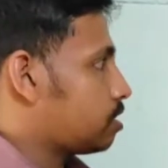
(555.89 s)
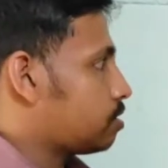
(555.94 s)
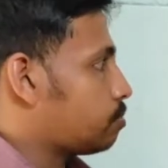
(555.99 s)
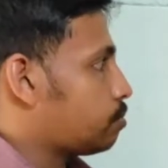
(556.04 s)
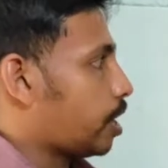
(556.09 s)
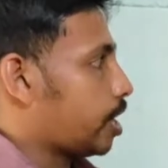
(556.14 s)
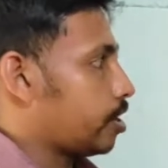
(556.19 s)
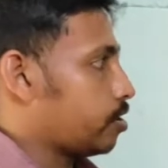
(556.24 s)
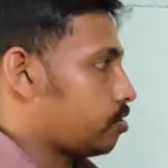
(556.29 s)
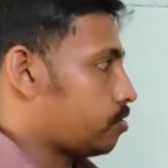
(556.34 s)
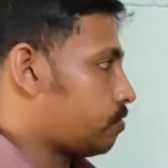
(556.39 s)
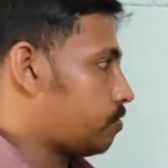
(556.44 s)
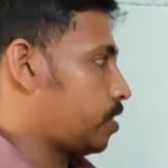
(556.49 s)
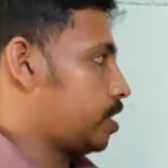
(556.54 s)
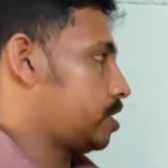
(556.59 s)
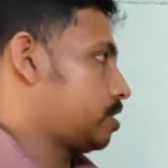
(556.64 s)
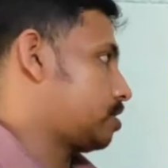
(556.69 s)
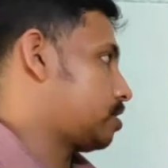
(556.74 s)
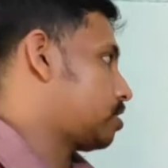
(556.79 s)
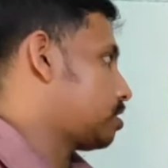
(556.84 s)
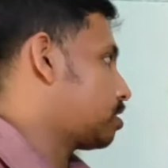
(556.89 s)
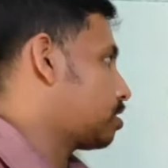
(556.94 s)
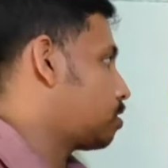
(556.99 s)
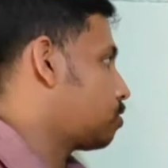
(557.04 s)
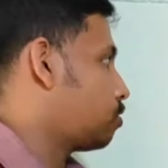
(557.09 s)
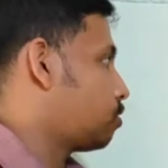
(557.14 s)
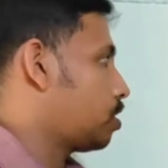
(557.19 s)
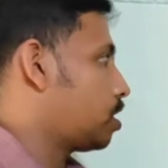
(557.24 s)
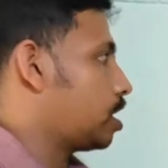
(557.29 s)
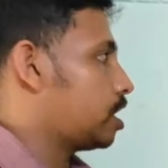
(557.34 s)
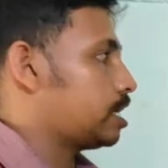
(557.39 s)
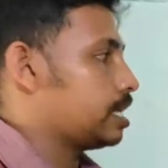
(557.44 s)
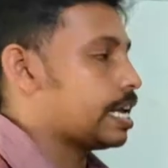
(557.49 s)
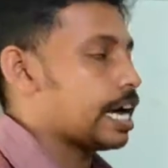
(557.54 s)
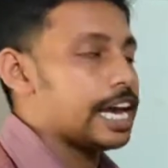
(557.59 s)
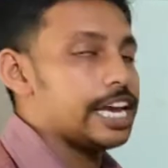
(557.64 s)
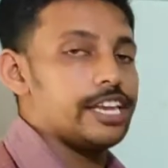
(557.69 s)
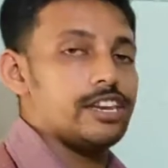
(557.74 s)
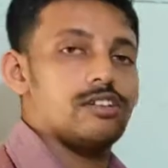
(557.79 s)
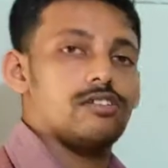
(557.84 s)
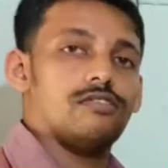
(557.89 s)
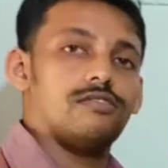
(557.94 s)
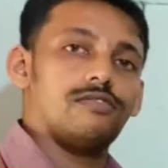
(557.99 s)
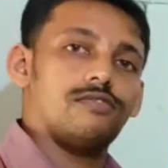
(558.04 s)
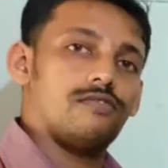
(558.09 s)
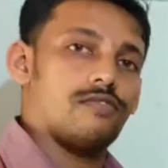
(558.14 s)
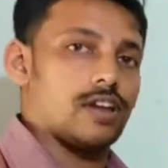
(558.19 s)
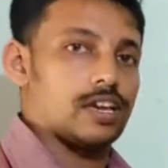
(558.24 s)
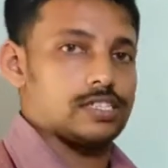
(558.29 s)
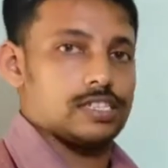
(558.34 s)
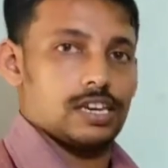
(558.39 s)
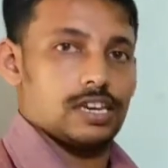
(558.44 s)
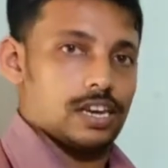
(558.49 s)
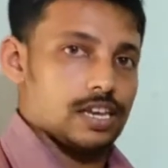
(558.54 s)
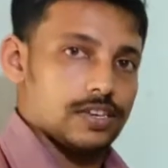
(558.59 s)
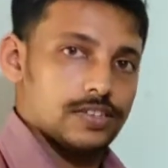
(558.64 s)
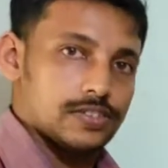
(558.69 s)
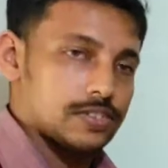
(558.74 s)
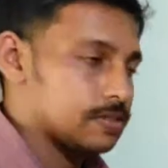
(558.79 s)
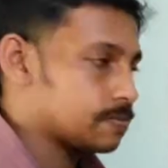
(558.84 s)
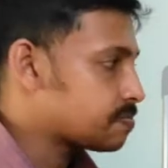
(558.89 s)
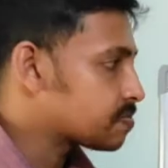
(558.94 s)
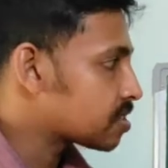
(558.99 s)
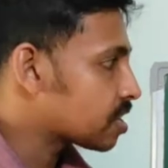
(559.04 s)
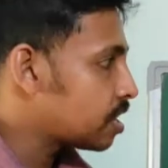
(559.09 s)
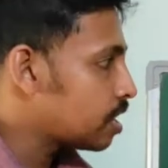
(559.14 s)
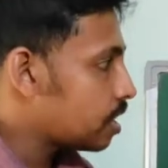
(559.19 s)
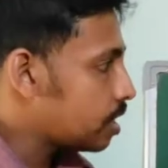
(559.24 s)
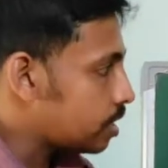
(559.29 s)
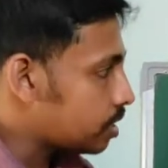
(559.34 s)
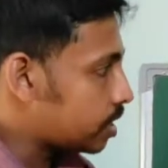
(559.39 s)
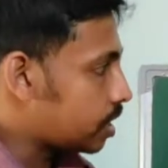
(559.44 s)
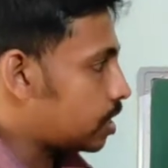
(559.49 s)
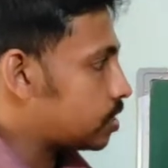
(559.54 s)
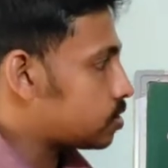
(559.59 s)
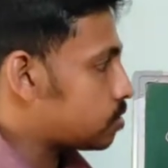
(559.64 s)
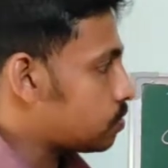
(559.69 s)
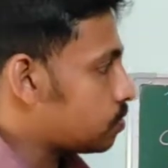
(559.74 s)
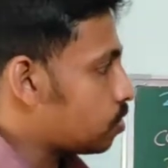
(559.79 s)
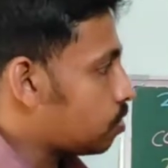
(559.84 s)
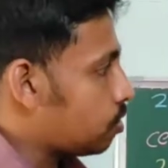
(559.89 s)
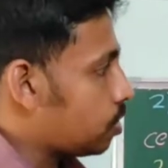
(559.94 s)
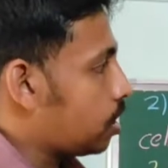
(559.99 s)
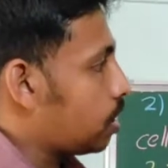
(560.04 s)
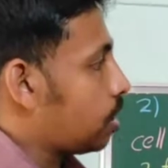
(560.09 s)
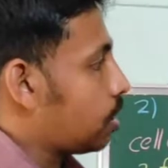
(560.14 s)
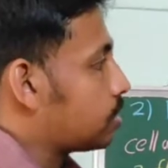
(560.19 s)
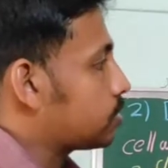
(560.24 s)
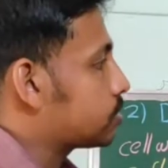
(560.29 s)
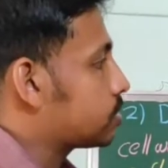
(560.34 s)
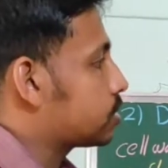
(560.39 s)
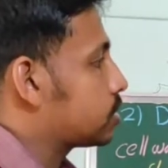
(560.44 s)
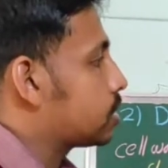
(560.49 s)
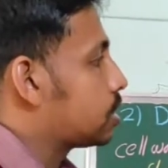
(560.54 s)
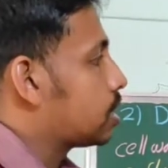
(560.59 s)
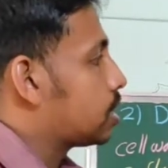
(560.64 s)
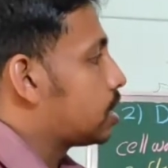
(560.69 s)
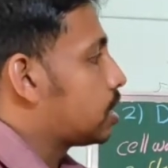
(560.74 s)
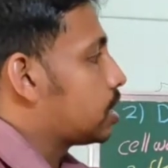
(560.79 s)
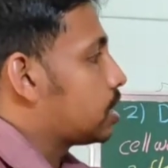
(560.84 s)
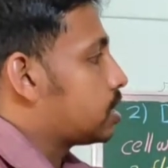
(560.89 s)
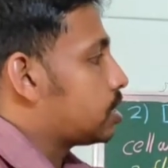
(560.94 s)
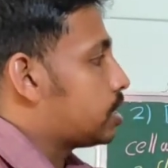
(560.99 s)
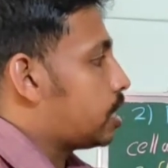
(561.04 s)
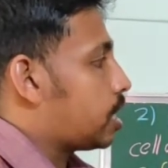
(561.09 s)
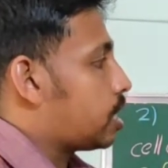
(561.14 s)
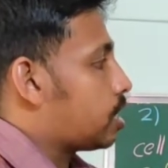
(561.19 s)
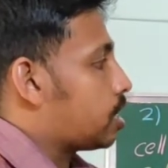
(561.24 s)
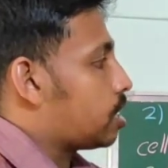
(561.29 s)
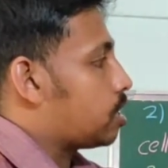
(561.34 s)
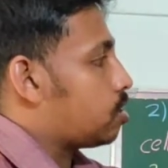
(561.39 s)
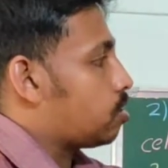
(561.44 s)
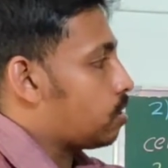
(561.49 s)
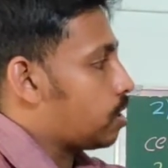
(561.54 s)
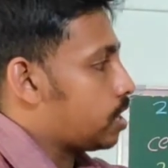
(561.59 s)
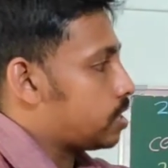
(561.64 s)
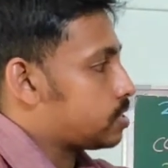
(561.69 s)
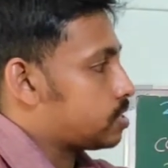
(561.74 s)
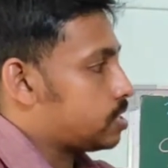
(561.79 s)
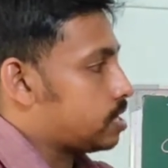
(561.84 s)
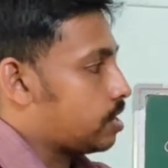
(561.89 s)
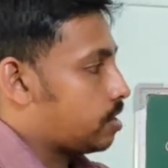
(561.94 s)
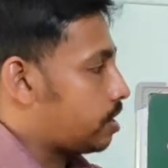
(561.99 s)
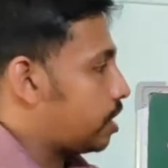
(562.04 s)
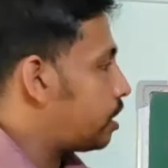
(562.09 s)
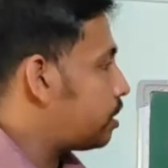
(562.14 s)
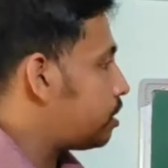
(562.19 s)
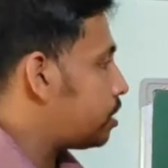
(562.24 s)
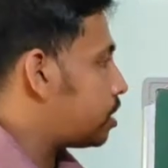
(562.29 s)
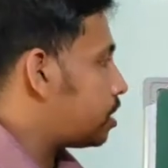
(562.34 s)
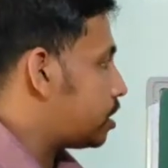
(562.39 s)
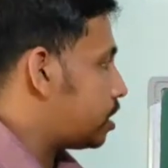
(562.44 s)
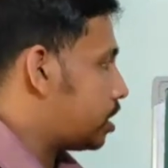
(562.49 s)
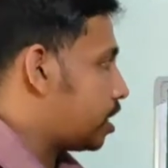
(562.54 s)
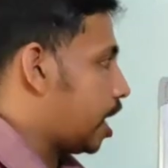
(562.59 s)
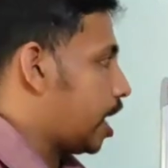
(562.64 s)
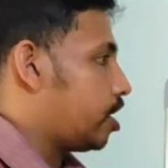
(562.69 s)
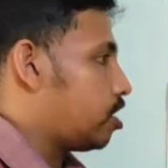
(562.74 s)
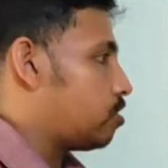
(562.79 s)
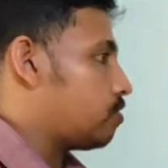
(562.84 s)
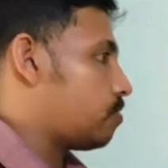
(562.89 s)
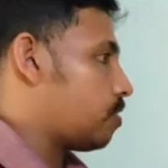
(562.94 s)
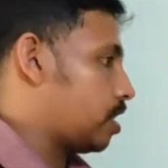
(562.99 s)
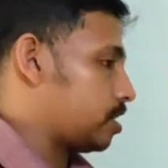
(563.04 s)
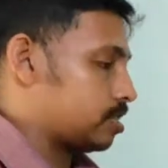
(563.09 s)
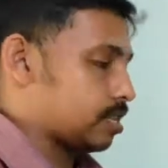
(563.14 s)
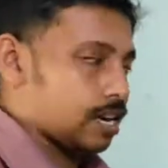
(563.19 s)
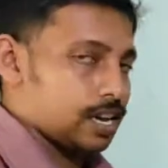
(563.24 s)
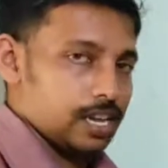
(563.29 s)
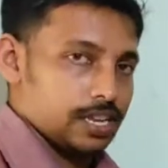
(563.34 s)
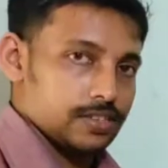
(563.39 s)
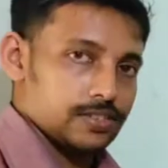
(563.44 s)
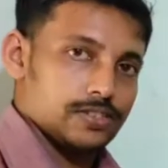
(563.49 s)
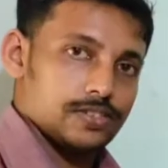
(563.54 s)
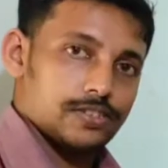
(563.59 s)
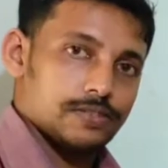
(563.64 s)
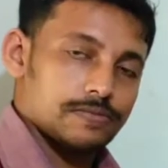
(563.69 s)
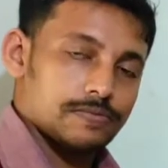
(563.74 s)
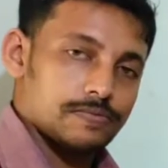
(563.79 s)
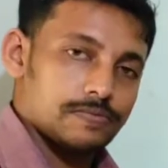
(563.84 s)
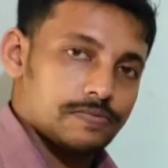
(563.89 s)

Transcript: Pyrophytes or dinoflagellates. In the case of Gonalex, they are known as the red dinoflagellates.